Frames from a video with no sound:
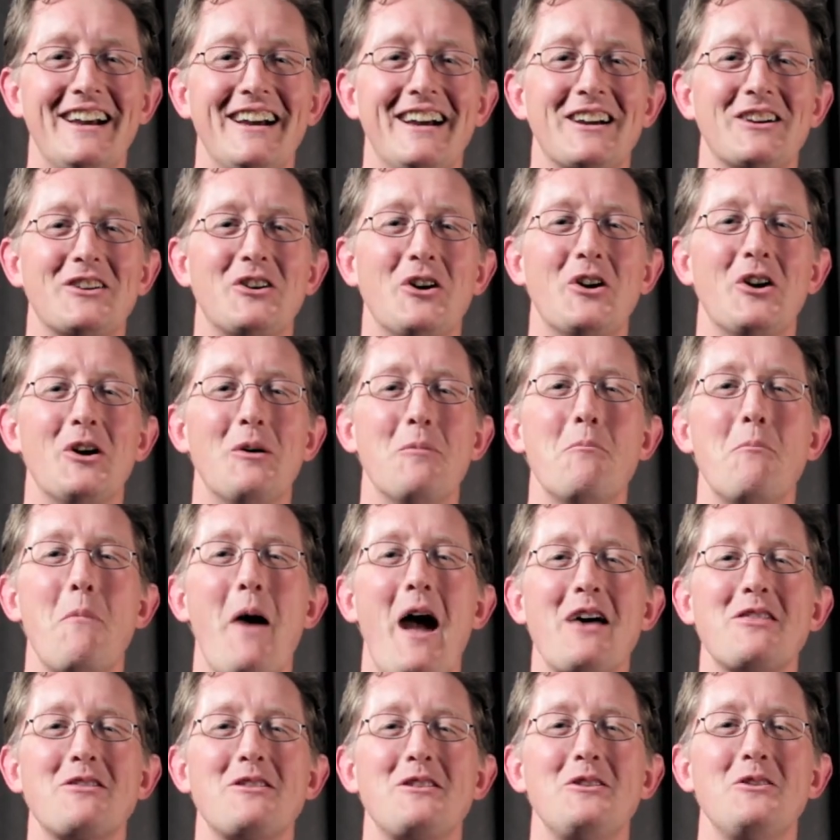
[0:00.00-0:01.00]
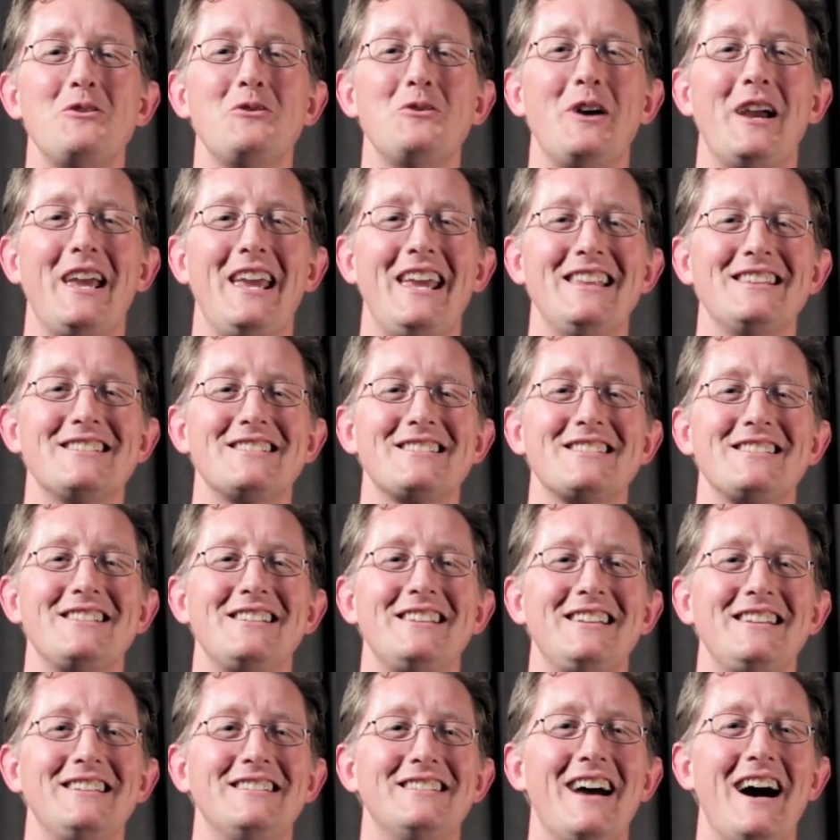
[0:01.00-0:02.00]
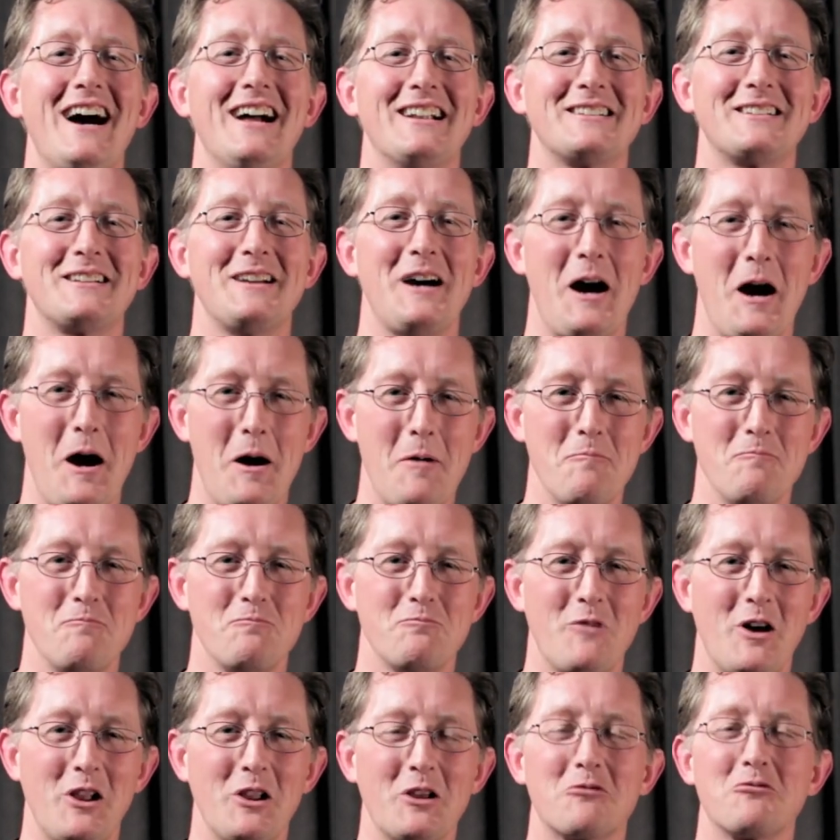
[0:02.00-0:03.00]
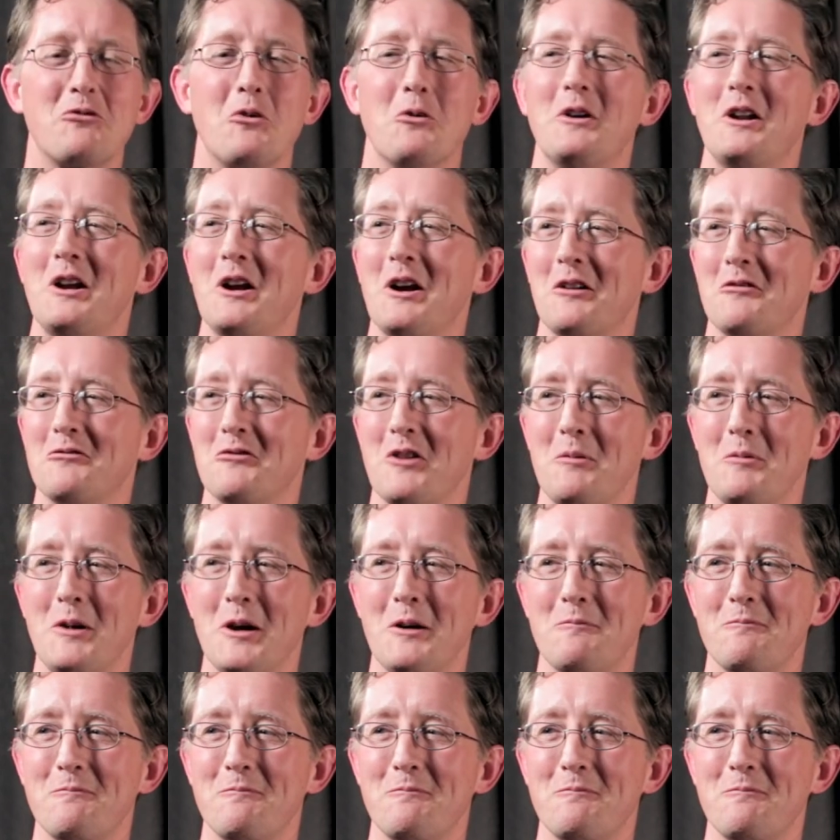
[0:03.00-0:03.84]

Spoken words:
go to matthewhinsley.com. I look forward to hearing from